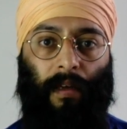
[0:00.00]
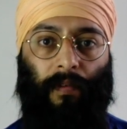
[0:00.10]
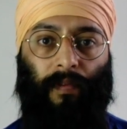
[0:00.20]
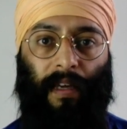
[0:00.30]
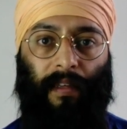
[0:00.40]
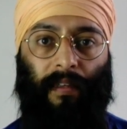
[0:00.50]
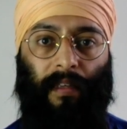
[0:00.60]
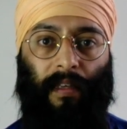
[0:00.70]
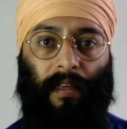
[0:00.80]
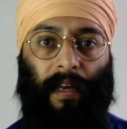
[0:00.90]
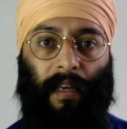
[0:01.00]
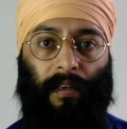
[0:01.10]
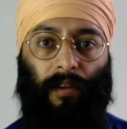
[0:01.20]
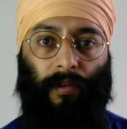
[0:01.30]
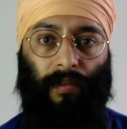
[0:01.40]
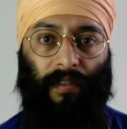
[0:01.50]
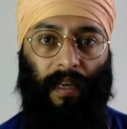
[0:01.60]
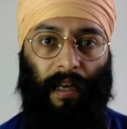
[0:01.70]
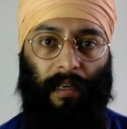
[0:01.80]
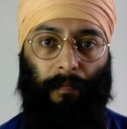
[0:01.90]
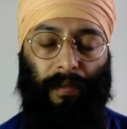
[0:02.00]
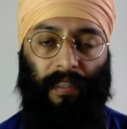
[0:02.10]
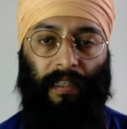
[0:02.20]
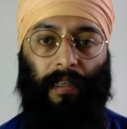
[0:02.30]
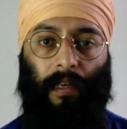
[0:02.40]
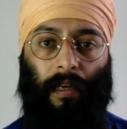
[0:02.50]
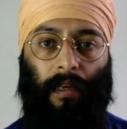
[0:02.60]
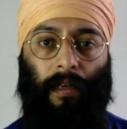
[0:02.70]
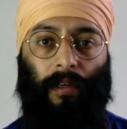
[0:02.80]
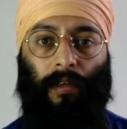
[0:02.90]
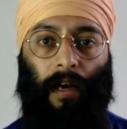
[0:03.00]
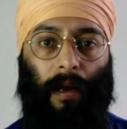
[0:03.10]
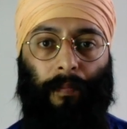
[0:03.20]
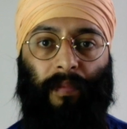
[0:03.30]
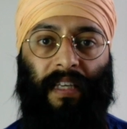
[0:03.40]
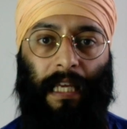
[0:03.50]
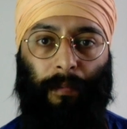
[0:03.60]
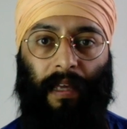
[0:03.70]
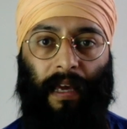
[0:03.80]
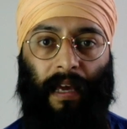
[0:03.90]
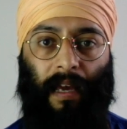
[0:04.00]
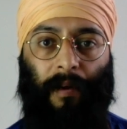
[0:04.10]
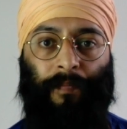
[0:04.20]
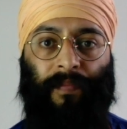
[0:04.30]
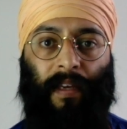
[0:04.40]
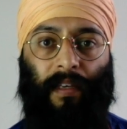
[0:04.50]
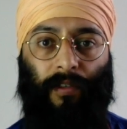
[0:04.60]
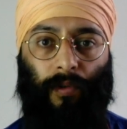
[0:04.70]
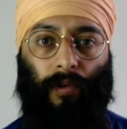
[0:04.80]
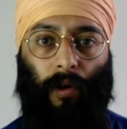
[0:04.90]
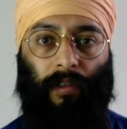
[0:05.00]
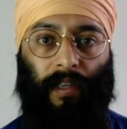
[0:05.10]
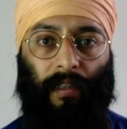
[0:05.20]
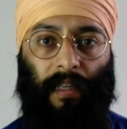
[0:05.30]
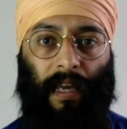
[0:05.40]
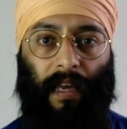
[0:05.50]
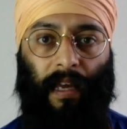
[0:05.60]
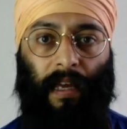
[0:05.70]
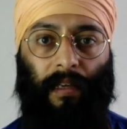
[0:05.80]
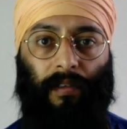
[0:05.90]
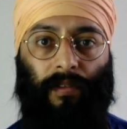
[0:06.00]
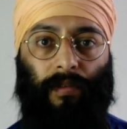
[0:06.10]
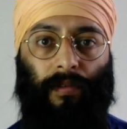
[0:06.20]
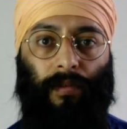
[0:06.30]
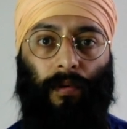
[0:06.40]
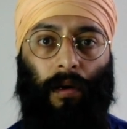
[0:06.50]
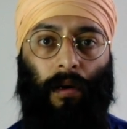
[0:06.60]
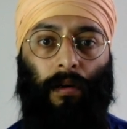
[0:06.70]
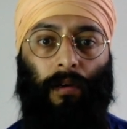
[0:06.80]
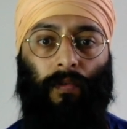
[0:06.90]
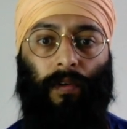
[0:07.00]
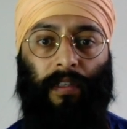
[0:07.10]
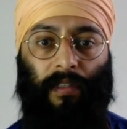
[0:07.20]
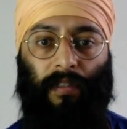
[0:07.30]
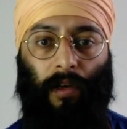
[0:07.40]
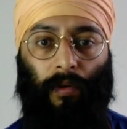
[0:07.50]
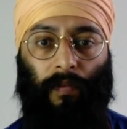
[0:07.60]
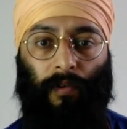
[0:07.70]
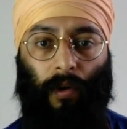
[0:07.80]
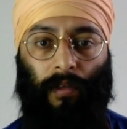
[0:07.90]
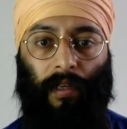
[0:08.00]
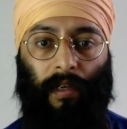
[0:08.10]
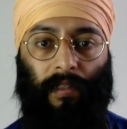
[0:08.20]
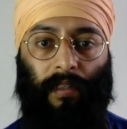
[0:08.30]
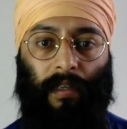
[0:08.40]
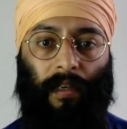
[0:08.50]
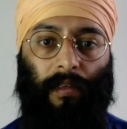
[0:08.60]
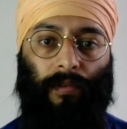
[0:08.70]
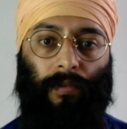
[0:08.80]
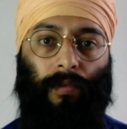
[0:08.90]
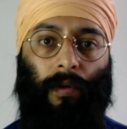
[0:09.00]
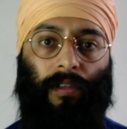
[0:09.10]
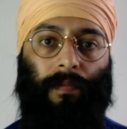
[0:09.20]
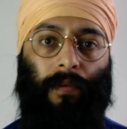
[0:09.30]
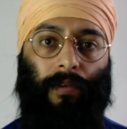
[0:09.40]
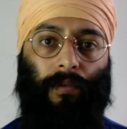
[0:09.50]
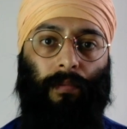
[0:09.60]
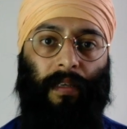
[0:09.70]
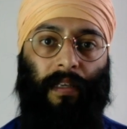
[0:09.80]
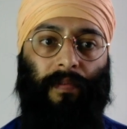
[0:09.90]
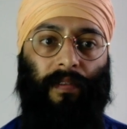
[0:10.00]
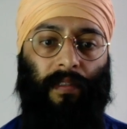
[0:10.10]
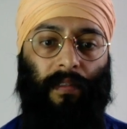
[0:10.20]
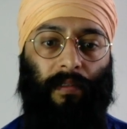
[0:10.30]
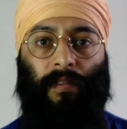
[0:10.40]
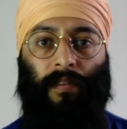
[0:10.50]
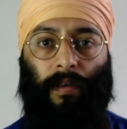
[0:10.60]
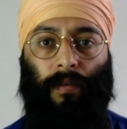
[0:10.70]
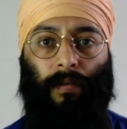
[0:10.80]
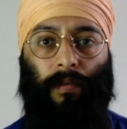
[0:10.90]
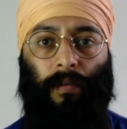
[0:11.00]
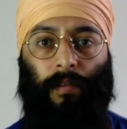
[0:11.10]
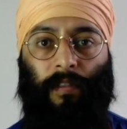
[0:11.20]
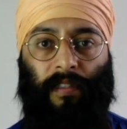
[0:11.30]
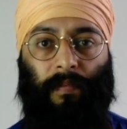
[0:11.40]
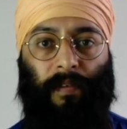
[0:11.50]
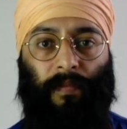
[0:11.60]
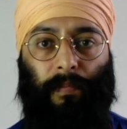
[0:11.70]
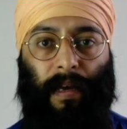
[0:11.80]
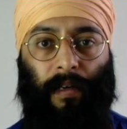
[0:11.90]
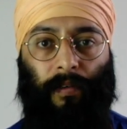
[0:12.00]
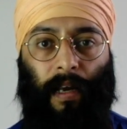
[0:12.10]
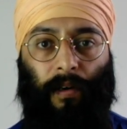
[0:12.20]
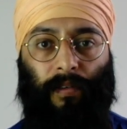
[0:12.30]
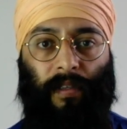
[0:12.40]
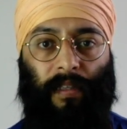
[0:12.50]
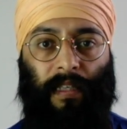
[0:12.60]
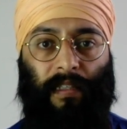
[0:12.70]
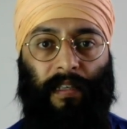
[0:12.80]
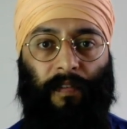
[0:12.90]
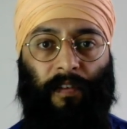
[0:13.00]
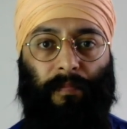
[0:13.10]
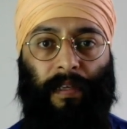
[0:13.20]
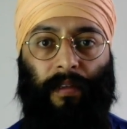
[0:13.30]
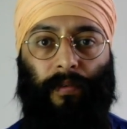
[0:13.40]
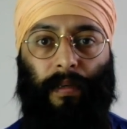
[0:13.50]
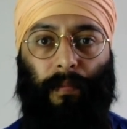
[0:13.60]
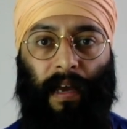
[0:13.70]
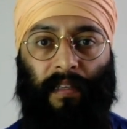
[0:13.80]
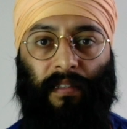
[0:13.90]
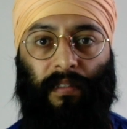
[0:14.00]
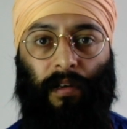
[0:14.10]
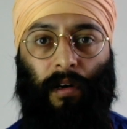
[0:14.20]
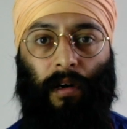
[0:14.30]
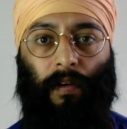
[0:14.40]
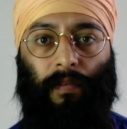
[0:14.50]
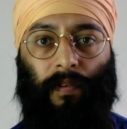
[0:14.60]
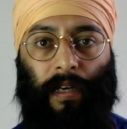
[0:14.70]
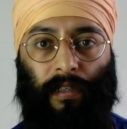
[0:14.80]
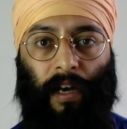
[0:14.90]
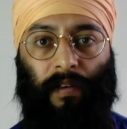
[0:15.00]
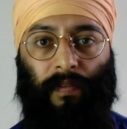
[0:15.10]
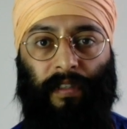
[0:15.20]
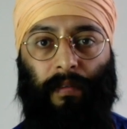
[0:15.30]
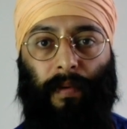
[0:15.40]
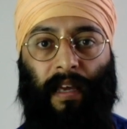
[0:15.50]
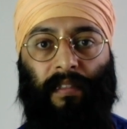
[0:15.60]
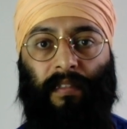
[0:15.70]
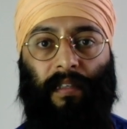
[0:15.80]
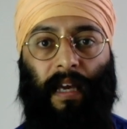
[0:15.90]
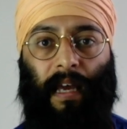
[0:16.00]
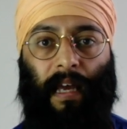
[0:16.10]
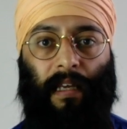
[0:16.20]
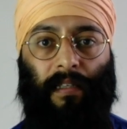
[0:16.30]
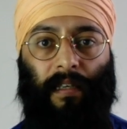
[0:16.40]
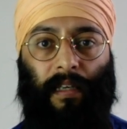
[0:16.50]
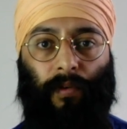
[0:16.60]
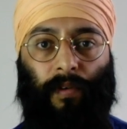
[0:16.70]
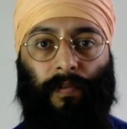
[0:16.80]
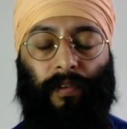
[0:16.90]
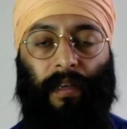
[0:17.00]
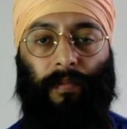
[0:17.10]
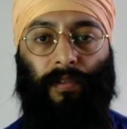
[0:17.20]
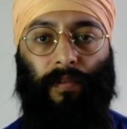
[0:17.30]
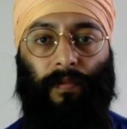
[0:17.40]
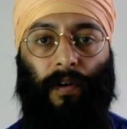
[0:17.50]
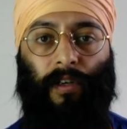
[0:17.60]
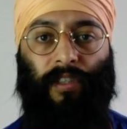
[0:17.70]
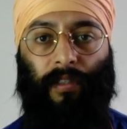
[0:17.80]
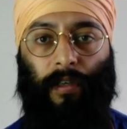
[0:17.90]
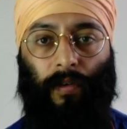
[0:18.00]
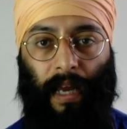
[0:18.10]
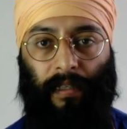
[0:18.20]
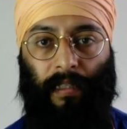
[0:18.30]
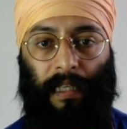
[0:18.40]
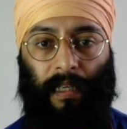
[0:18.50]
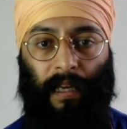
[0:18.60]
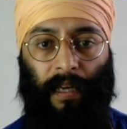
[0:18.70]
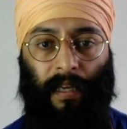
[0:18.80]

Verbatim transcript: faith, and those that in particular keep their hair and do not cut their hair due to our religious code of conduct and due to our spiritual beliefs. So just a bit of a background, these FFP3 masks are very tight-fitting masks, and in order for them to function correctly,